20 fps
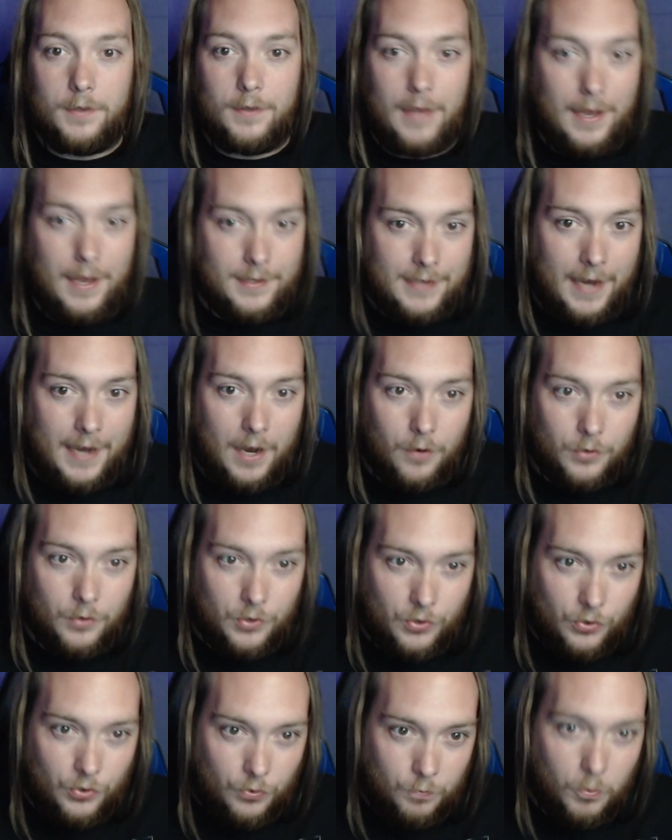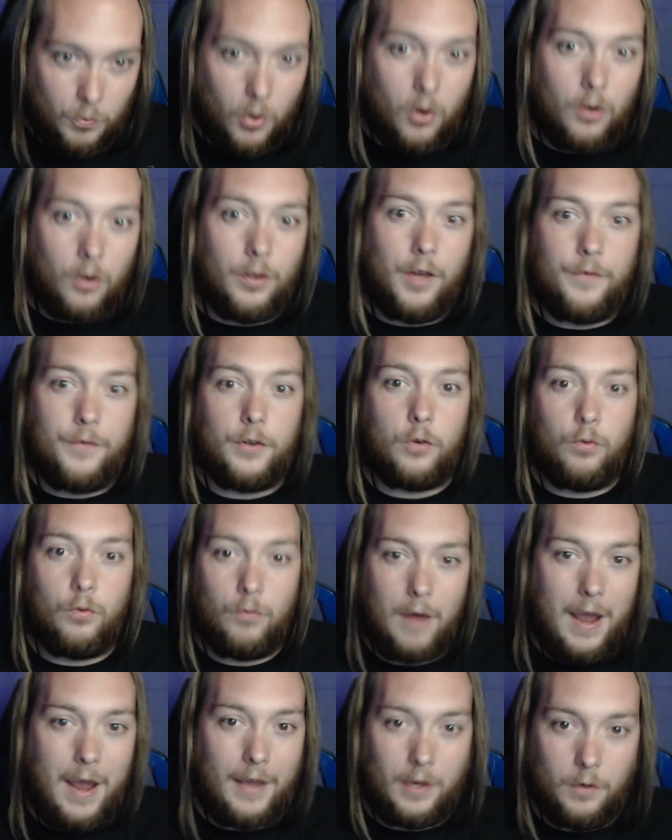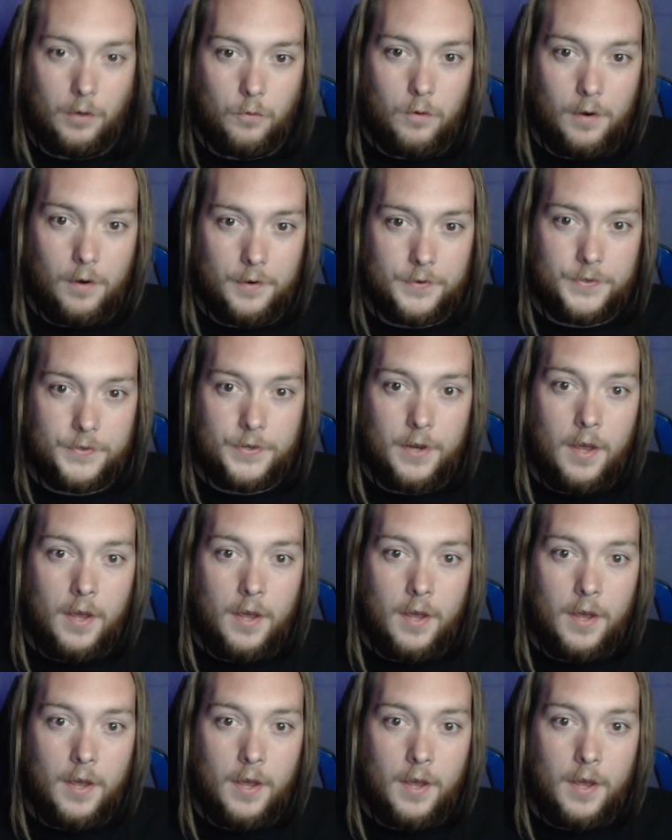That's how small of a crack it was.